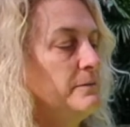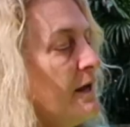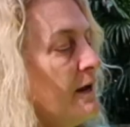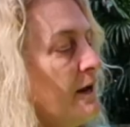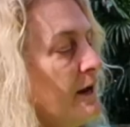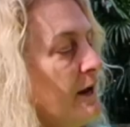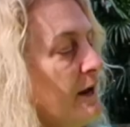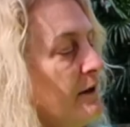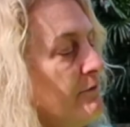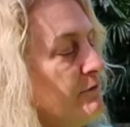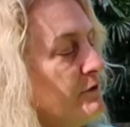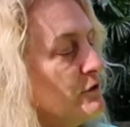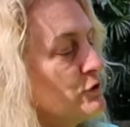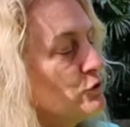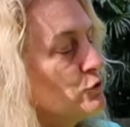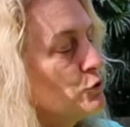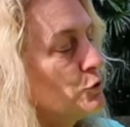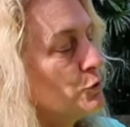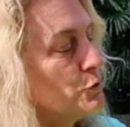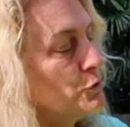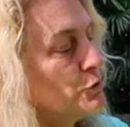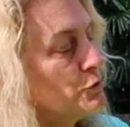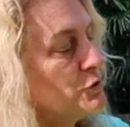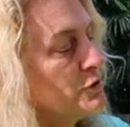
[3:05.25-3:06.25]
And I have it
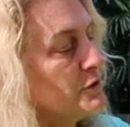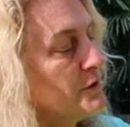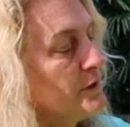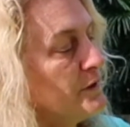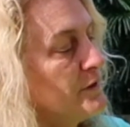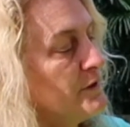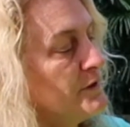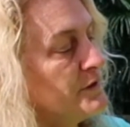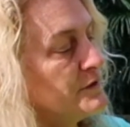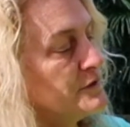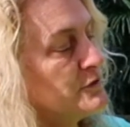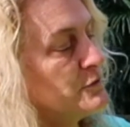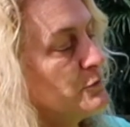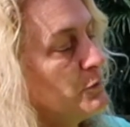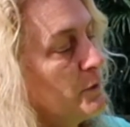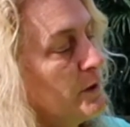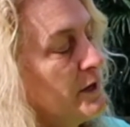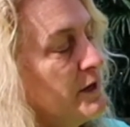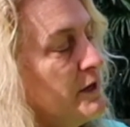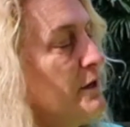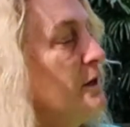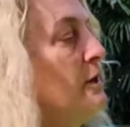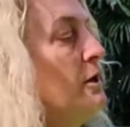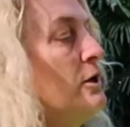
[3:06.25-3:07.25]
turned this
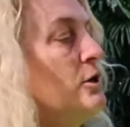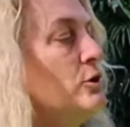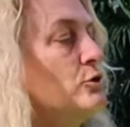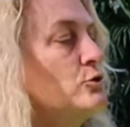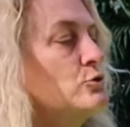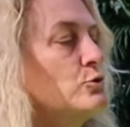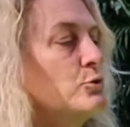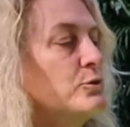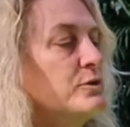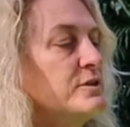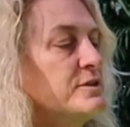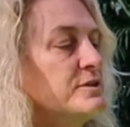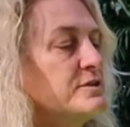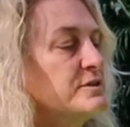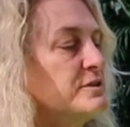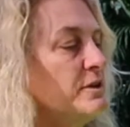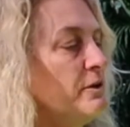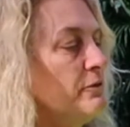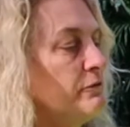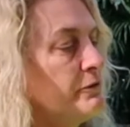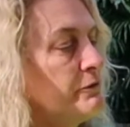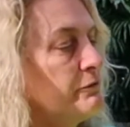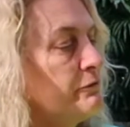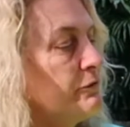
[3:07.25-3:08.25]
way toward the
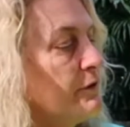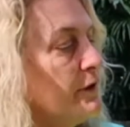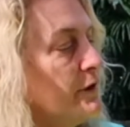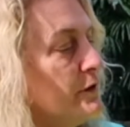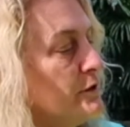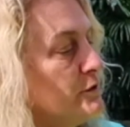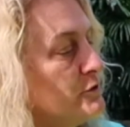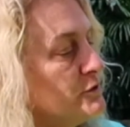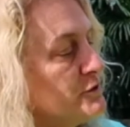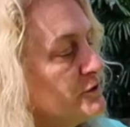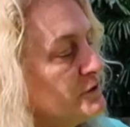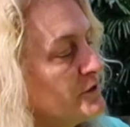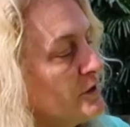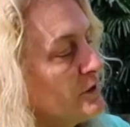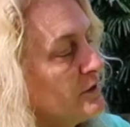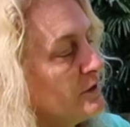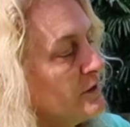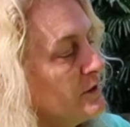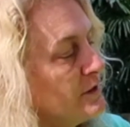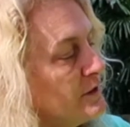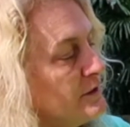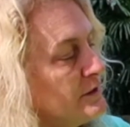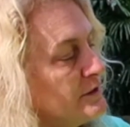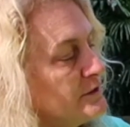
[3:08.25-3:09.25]
self-inflator so
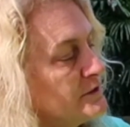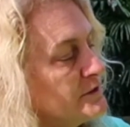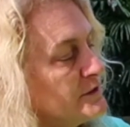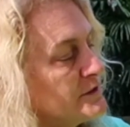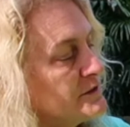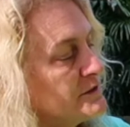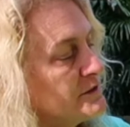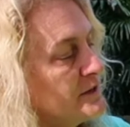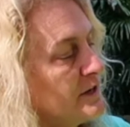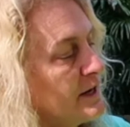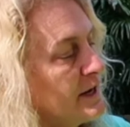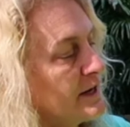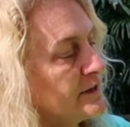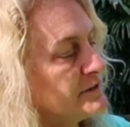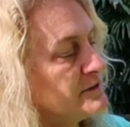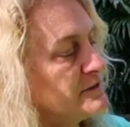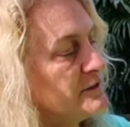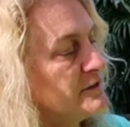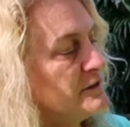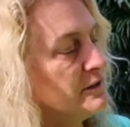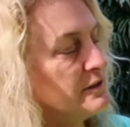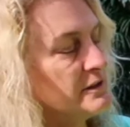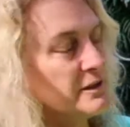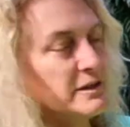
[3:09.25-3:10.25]
that it doesn't
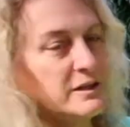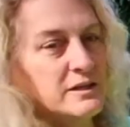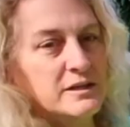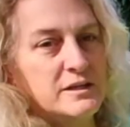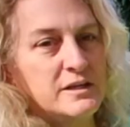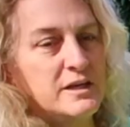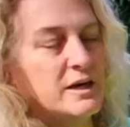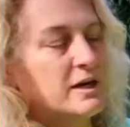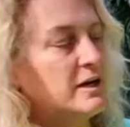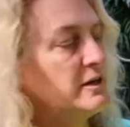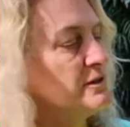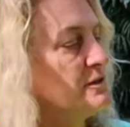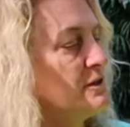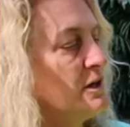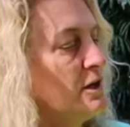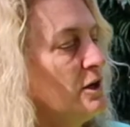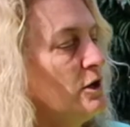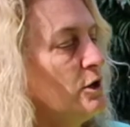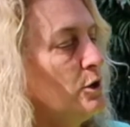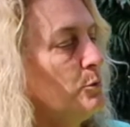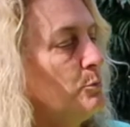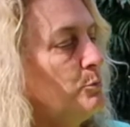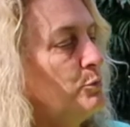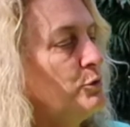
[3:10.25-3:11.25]
accidentally get
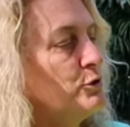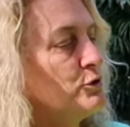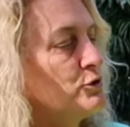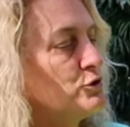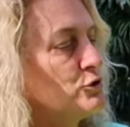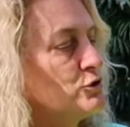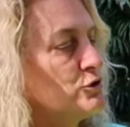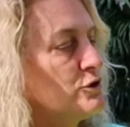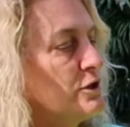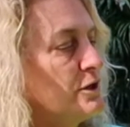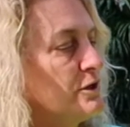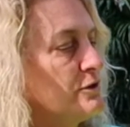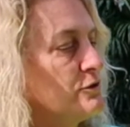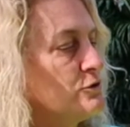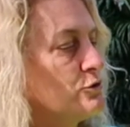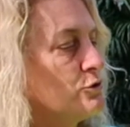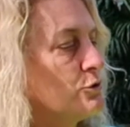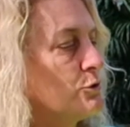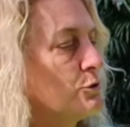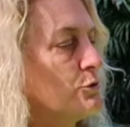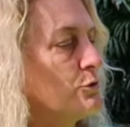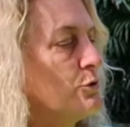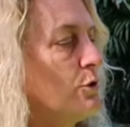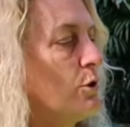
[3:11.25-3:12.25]
pushed and
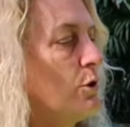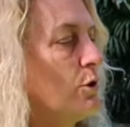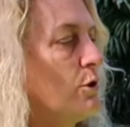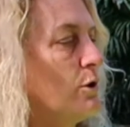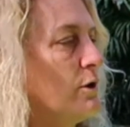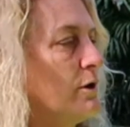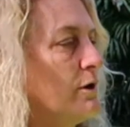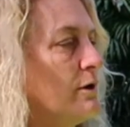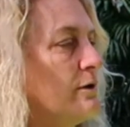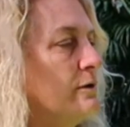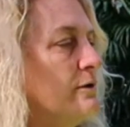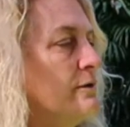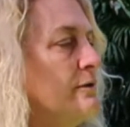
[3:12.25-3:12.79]
turned on.